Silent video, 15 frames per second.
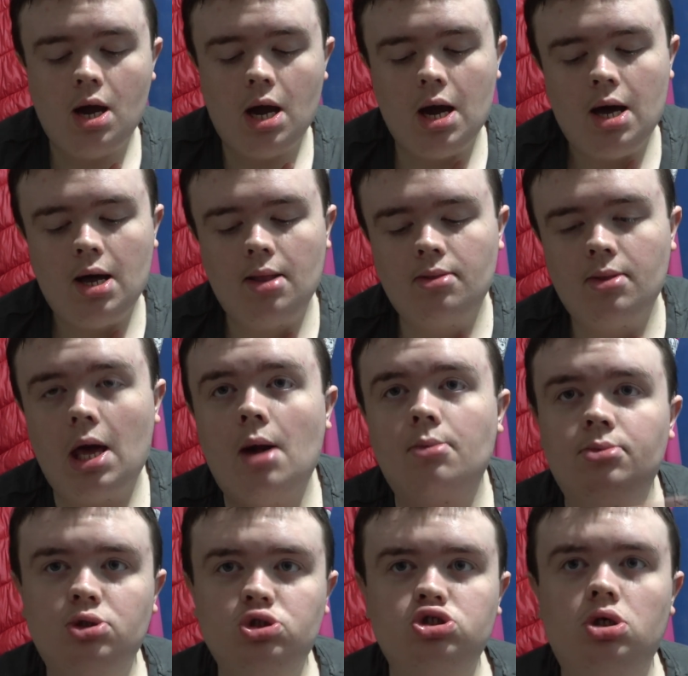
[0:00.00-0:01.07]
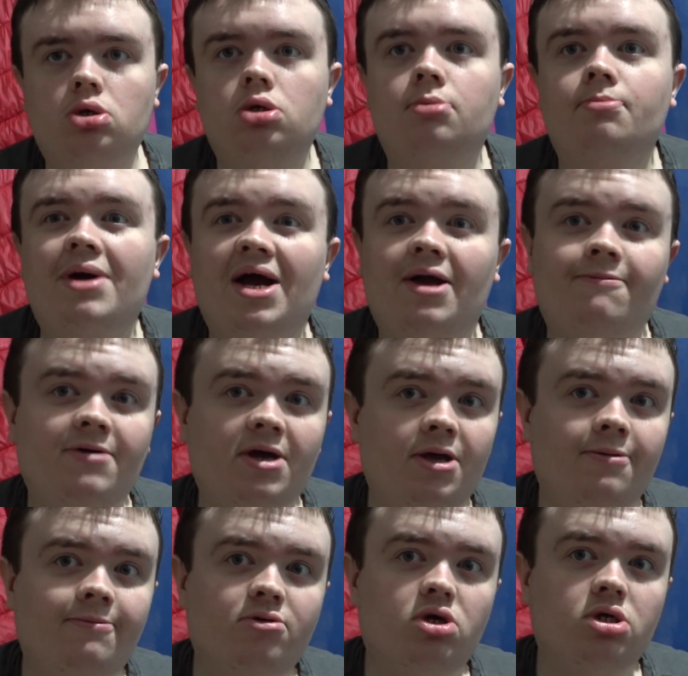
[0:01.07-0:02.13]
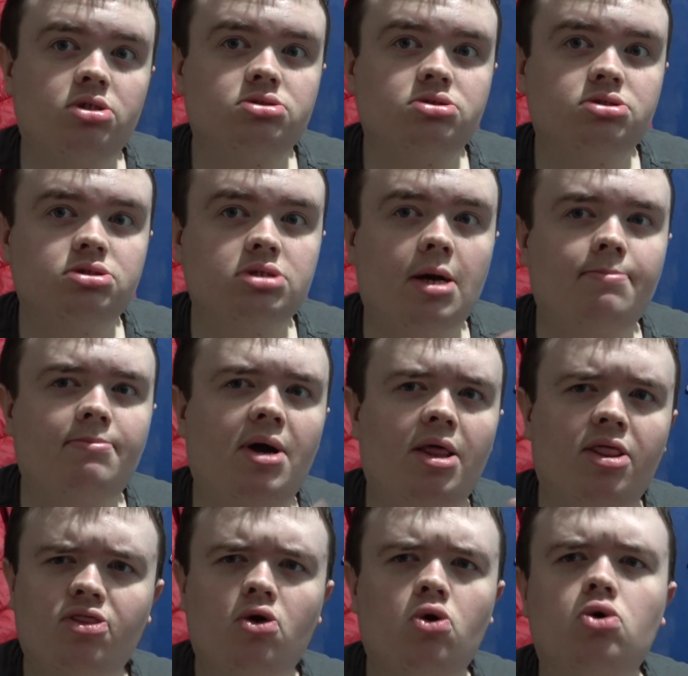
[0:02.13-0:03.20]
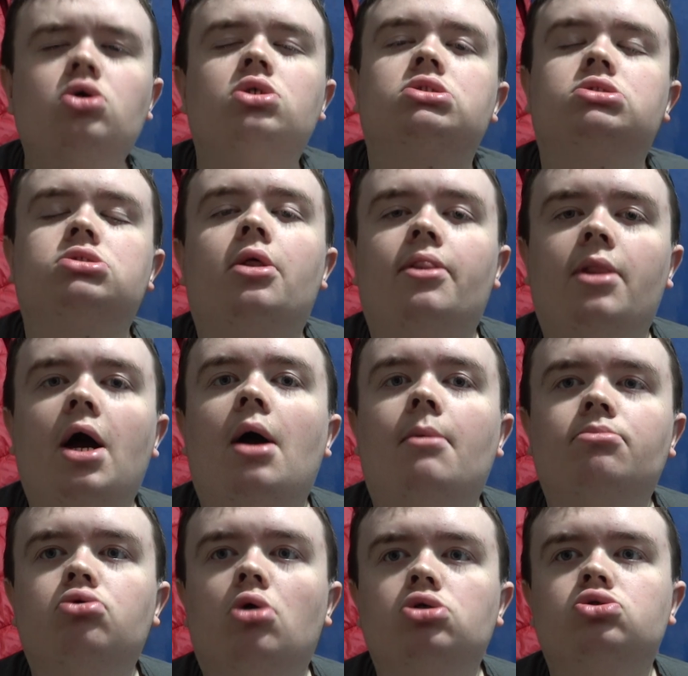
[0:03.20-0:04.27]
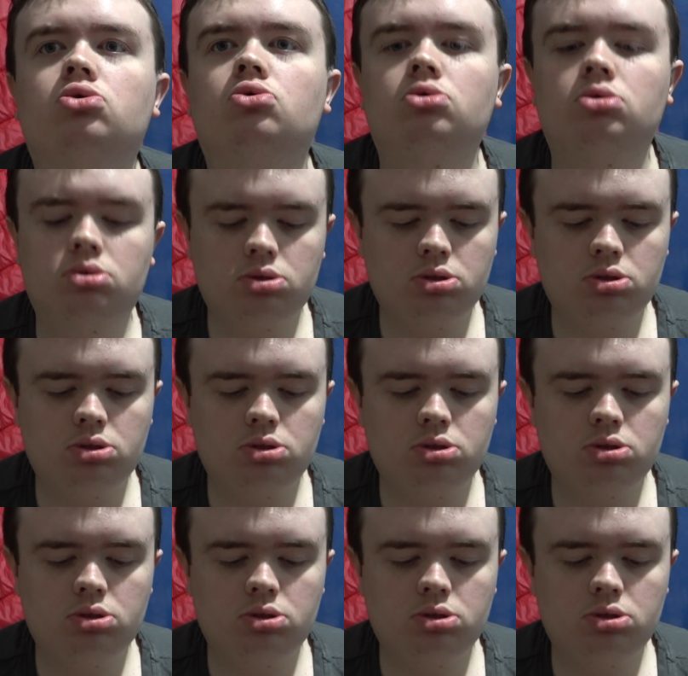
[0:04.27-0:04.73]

Um, I'm going to show you my favourites and my thoughts on that product.